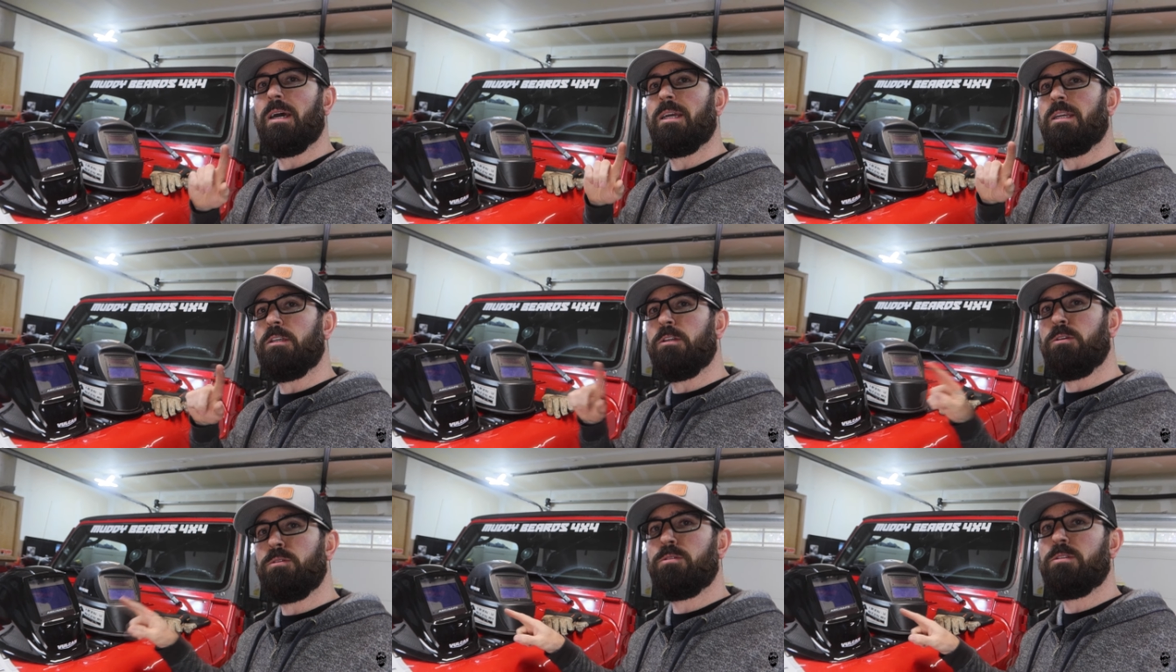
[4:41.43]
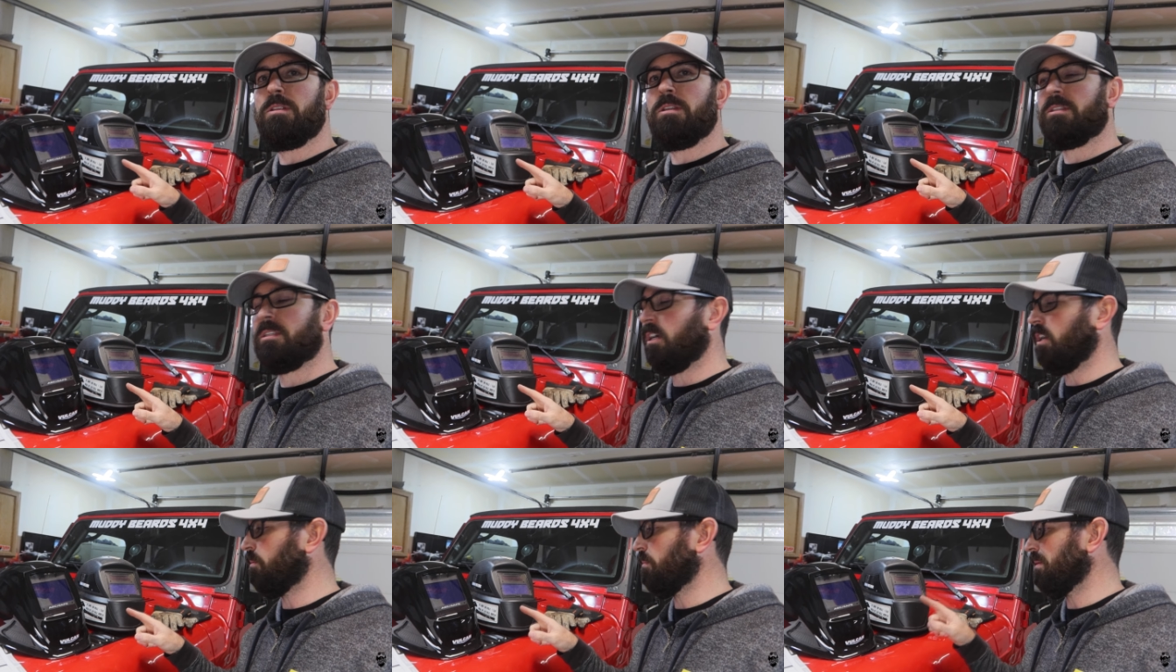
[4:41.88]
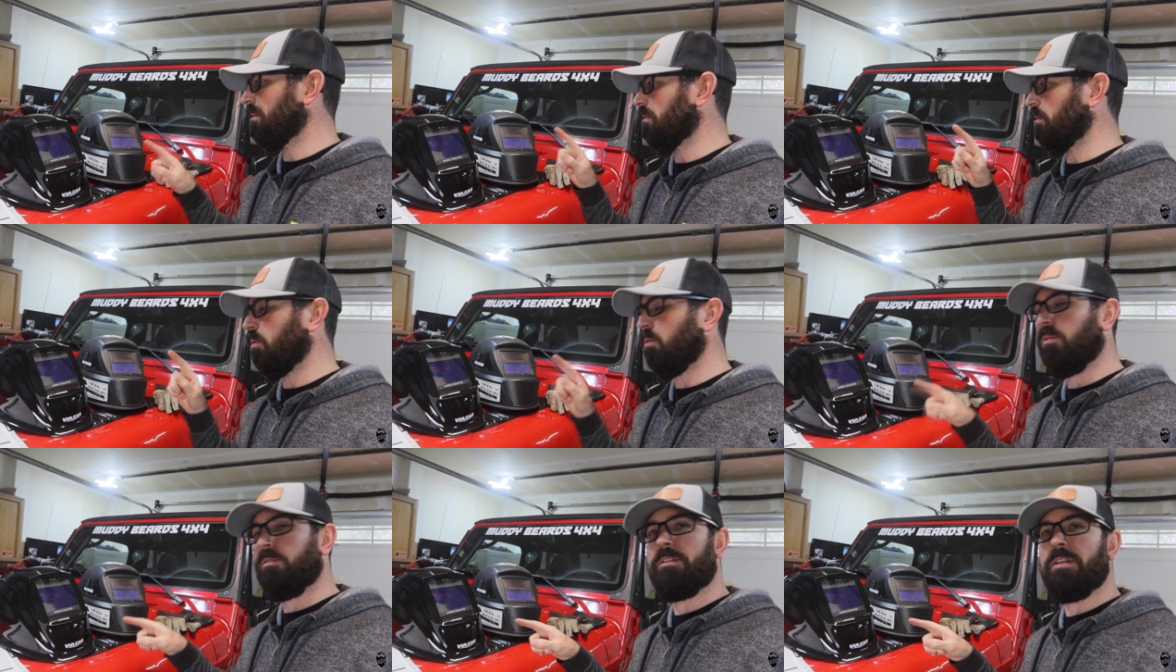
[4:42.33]
I used this helmet the
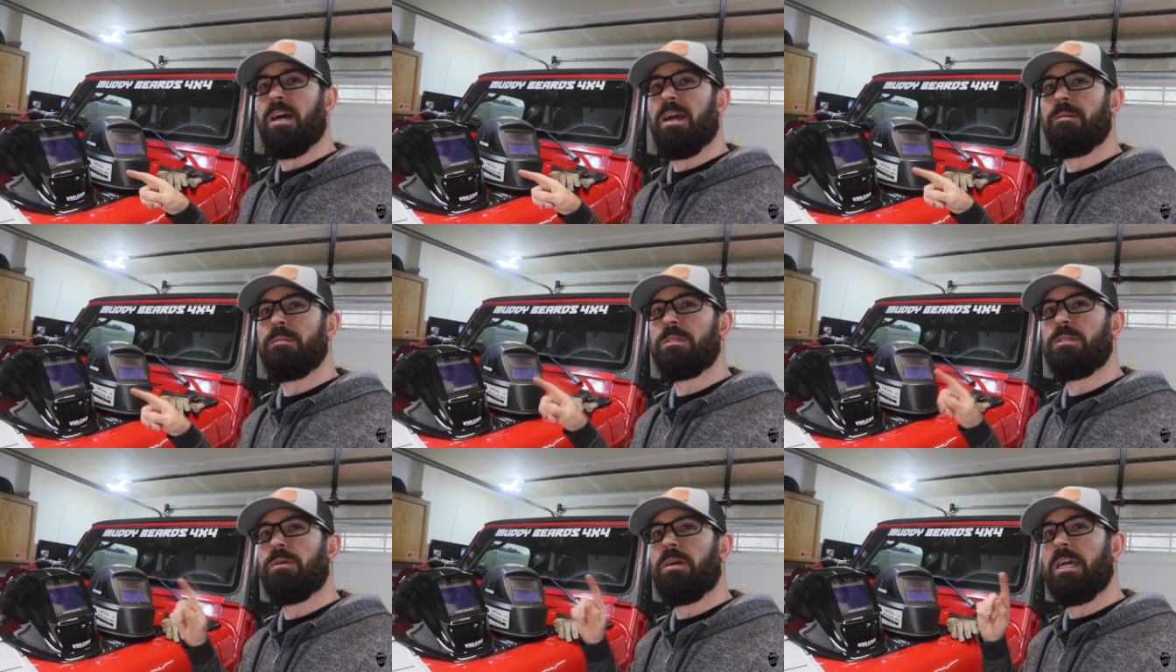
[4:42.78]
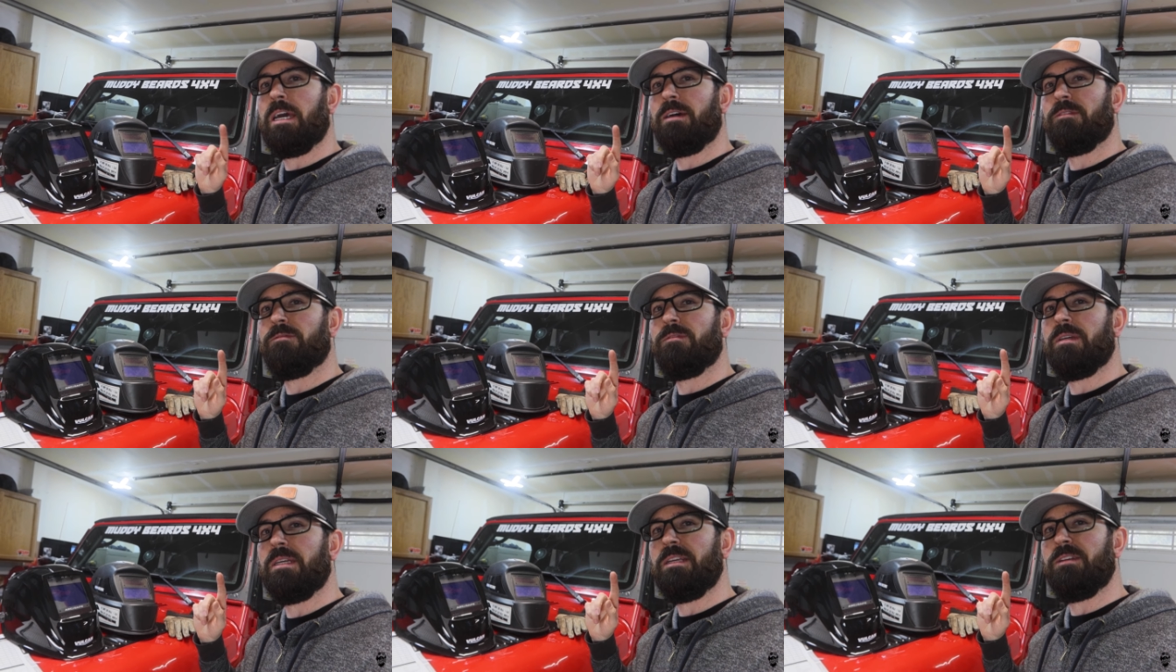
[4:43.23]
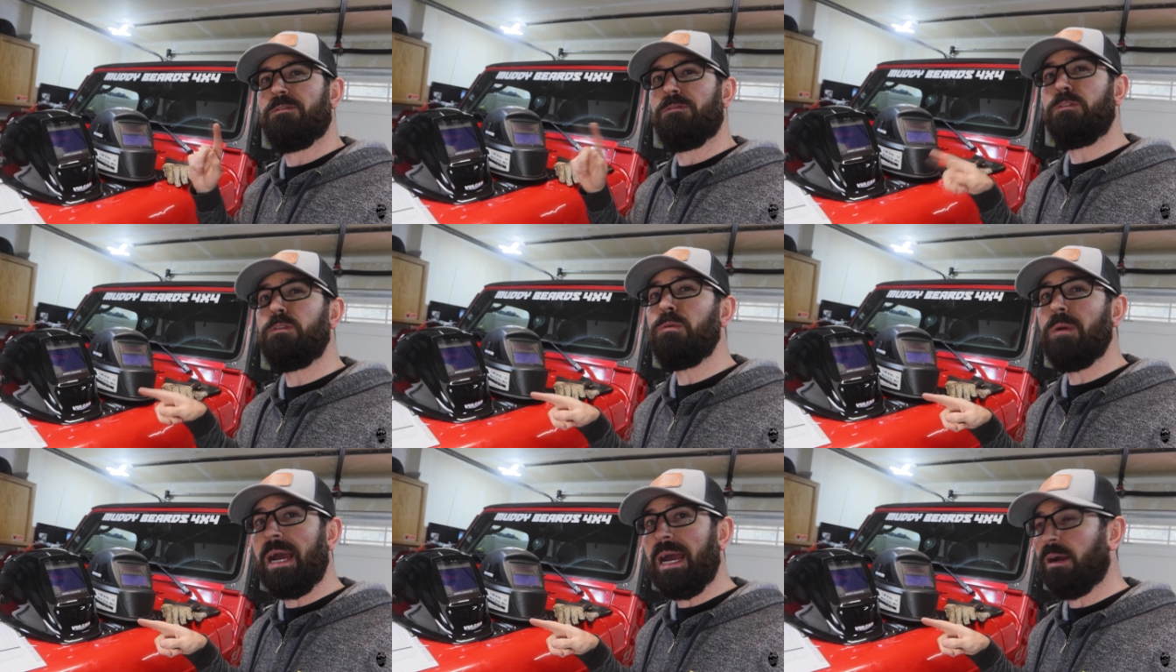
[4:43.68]
whole time, so I have a
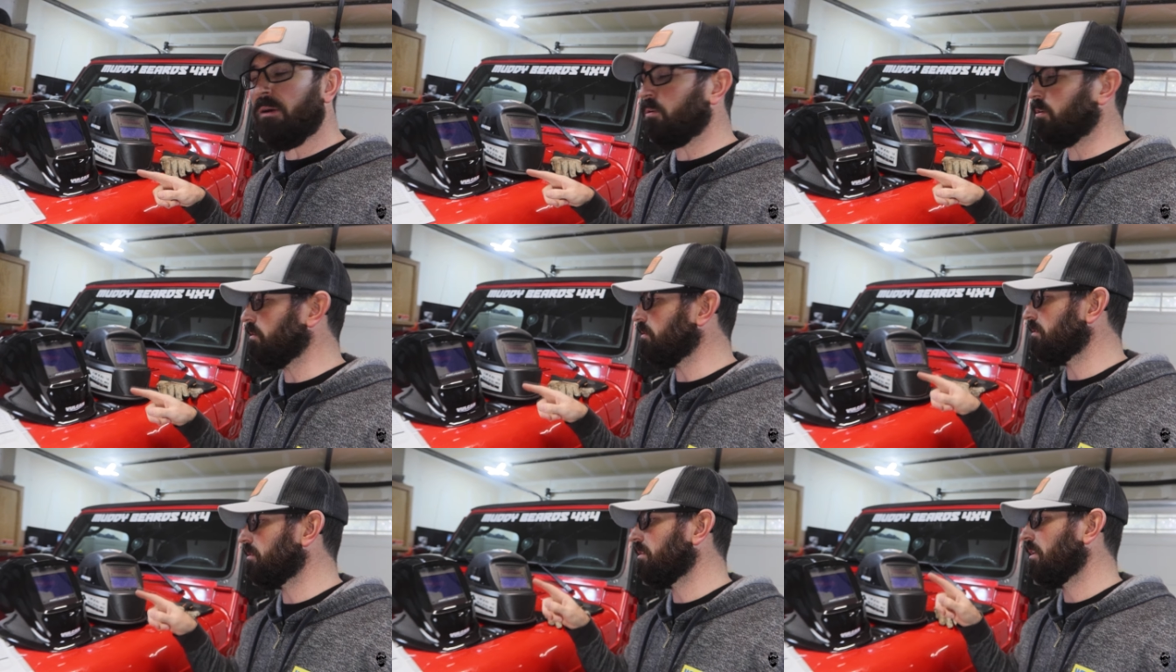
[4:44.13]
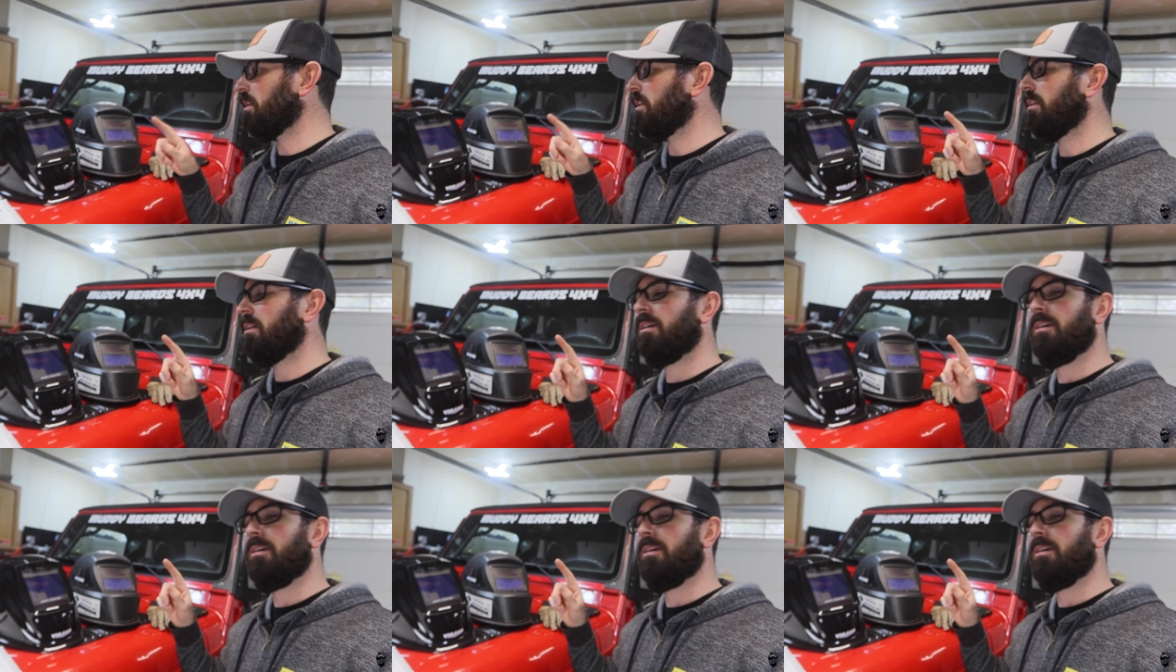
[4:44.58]
few hours